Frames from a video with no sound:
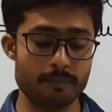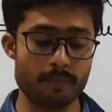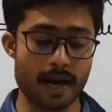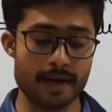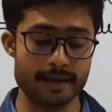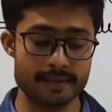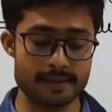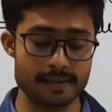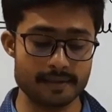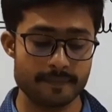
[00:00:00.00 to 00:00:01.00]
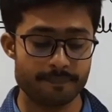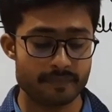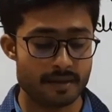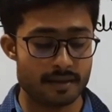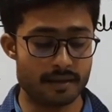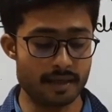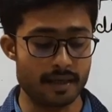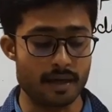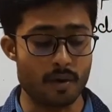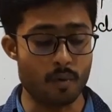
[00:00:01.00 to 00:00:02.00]
plant disease.
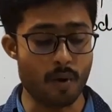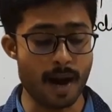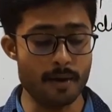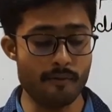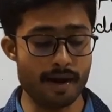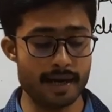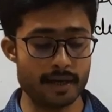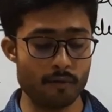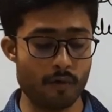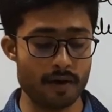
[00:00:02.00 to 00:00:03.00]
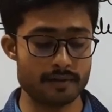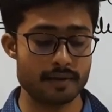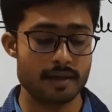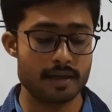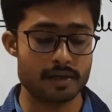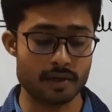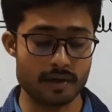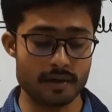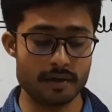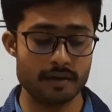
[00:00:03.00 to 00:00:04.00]
The wild variety was
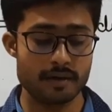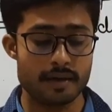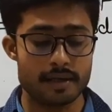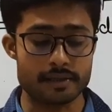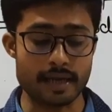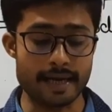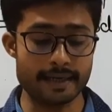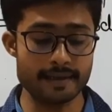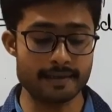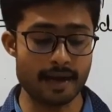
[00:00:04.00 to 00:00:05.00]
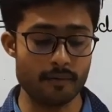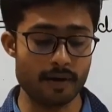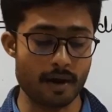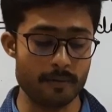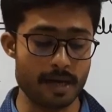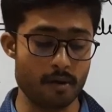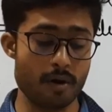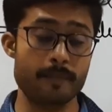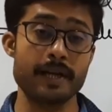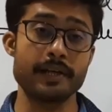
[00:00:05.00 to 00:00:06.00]
stirred. Scientists have now
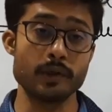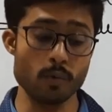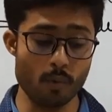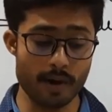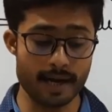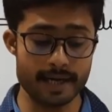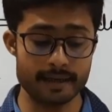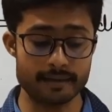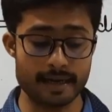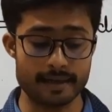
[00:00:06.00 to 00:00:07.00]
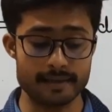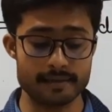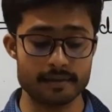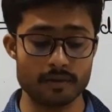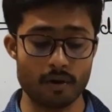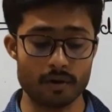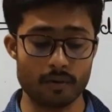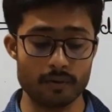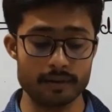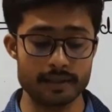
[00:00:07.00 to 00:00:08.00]
developed a new variety that is not
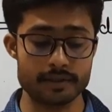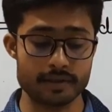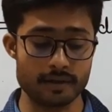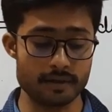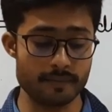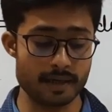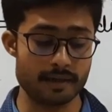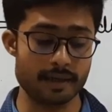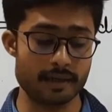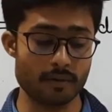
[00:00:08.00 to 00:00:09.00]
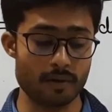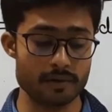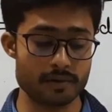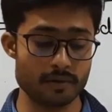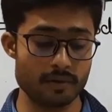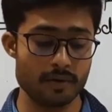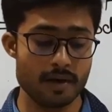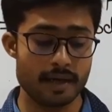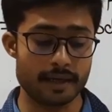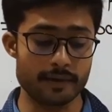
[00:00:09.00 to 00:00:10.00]
only stirred but it
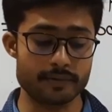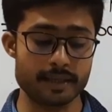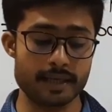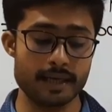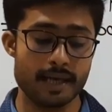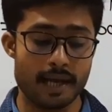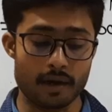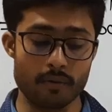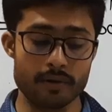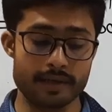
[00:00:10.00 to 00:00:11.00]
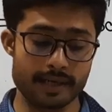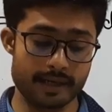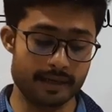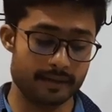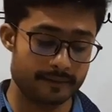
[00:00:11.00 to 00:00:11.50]
also gives a good yield.